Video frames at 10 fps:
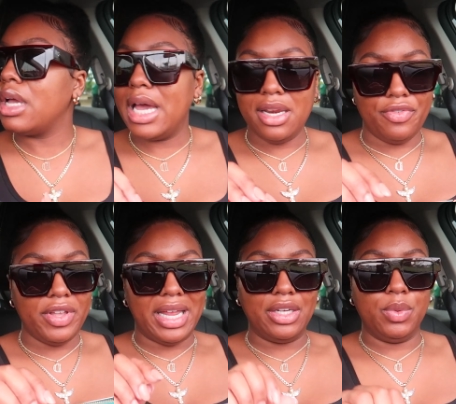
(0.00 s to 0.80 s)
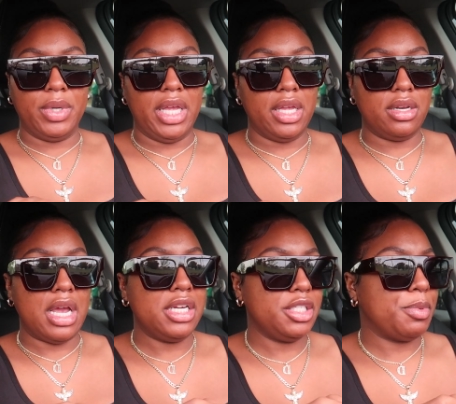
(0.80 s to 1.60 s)
I didn't feel like doing that.
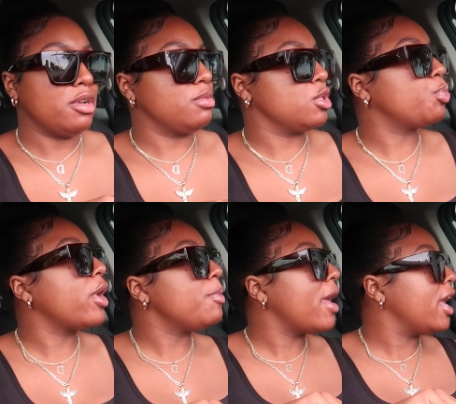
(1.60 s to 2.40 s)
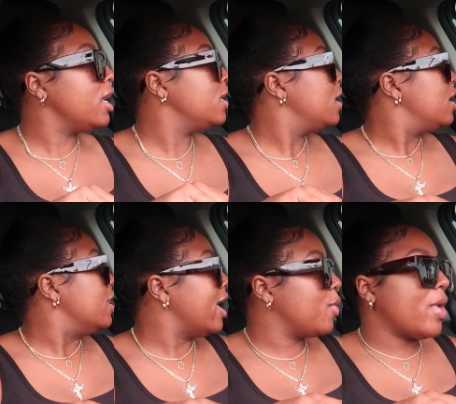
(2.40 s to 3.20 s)
I just bought some spray paint.
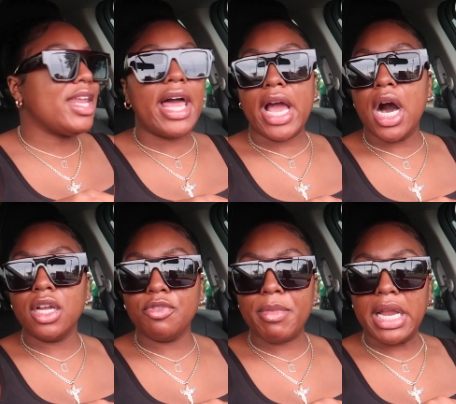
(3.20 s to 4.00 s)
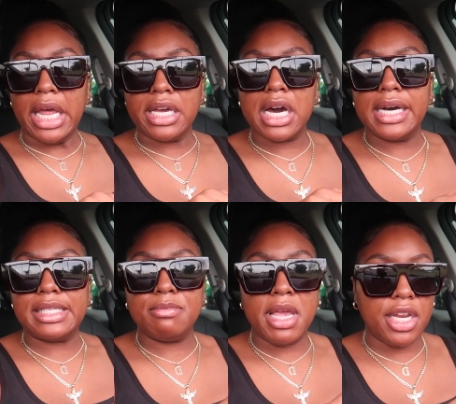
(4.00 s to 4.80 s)
That way, like all of my like
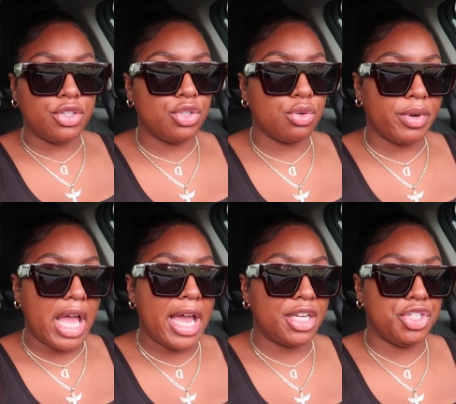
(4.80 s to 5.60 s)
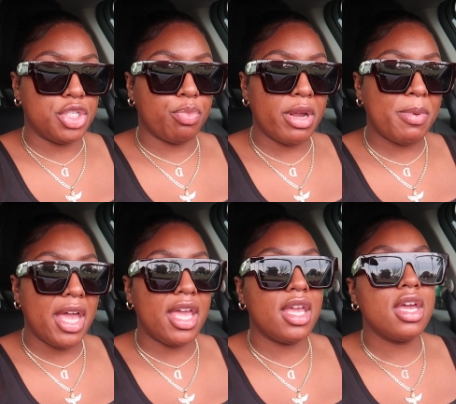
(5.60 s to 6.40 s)
cosmetic jewelry, I can just spray oh,
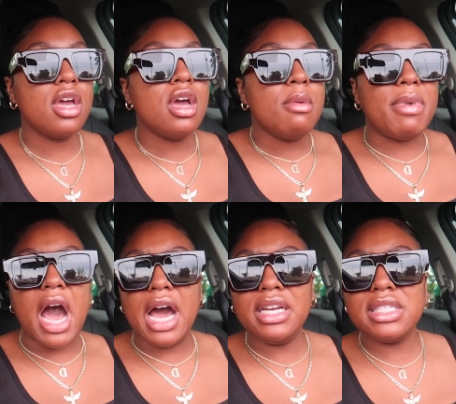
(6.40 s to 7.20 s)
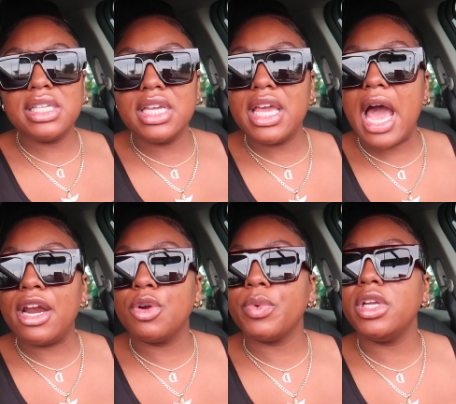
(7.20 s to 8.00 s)
paint. Oh, but honestly,
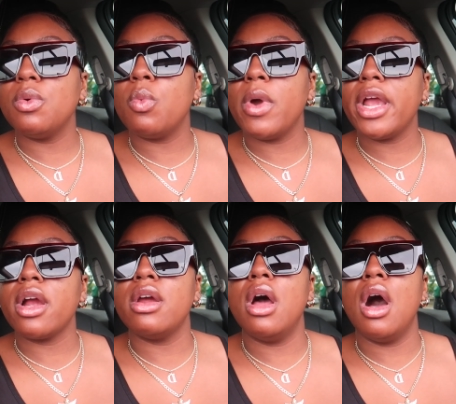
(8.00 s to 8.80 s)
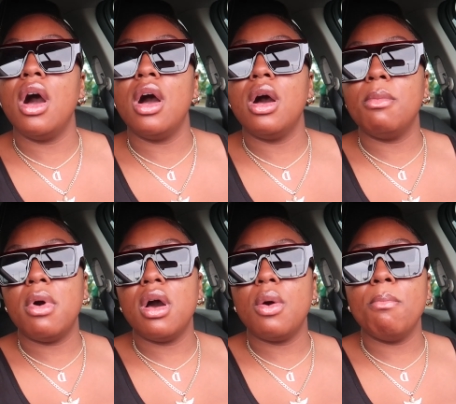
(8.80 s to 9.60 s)
I don't really wear
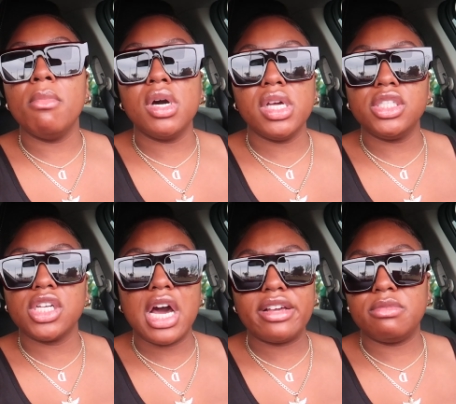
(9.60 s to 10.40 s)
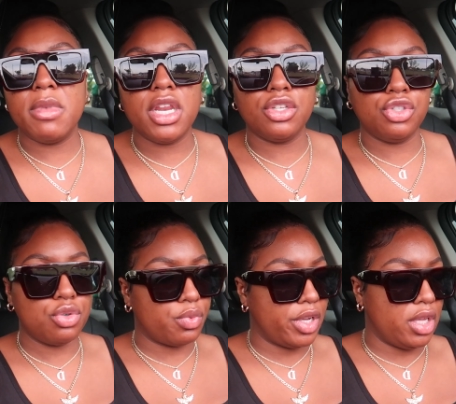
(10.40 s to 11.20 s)
um much cosmetic
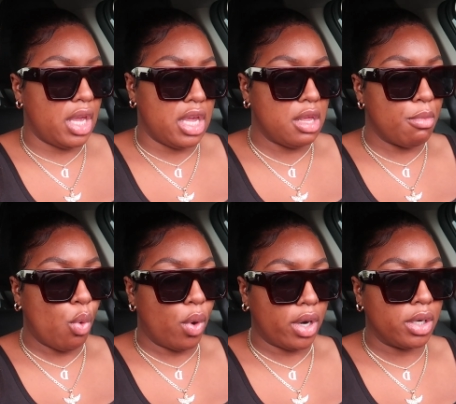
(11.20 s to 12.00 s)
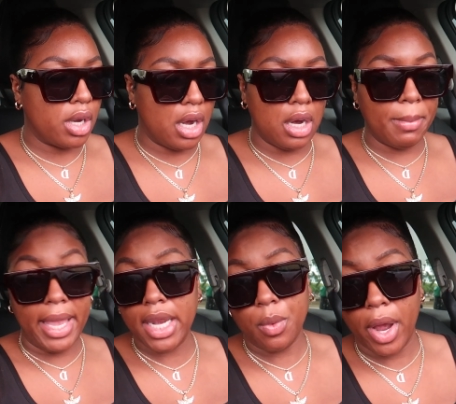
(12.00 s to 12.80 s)
jewelry anymore. Um,
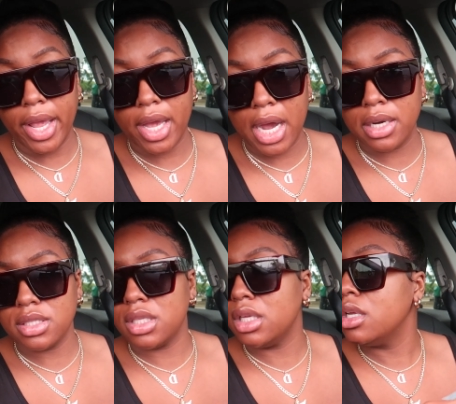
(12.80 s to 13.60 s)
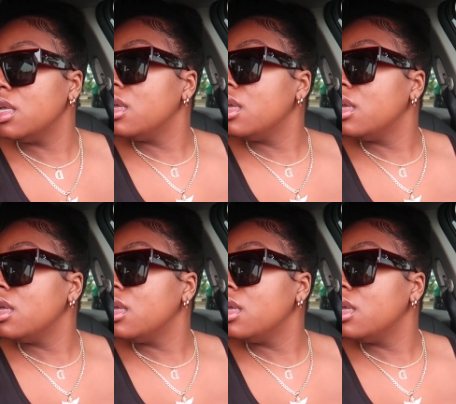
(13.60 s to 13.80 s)
anyway, honestly,